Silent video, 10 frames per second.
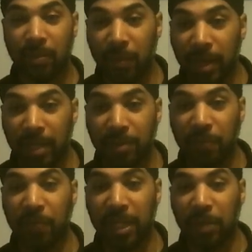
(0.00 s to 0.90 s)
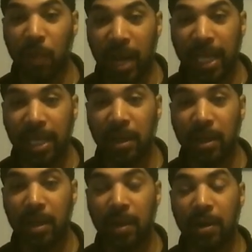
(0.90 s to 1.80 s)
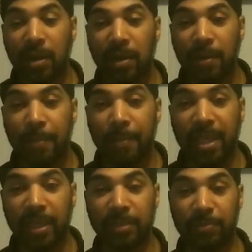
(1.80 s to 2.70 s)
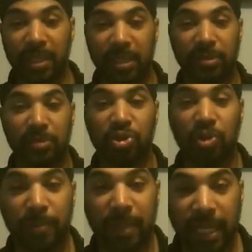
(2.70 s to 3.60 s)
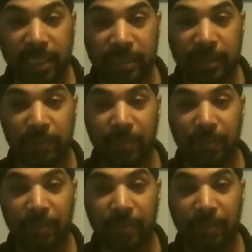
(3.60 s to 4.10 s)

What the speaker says: What? You fell away because of tribulation?